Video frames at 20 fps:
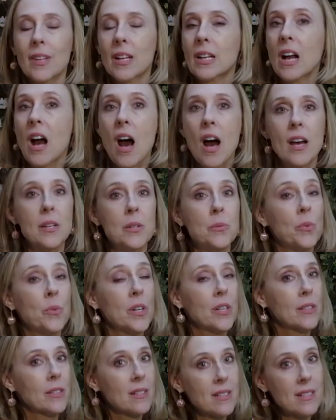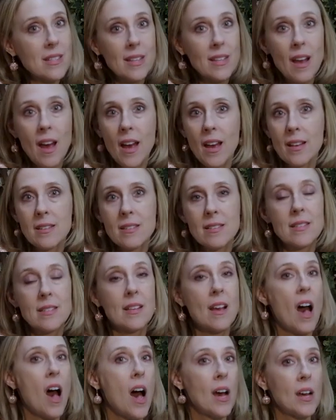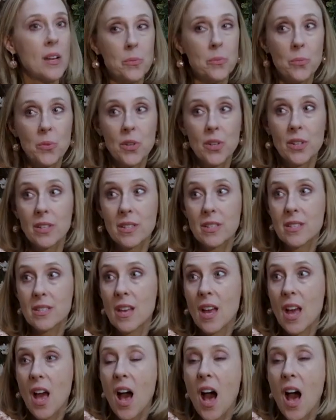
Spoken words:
cotton works, guys. Cotton works.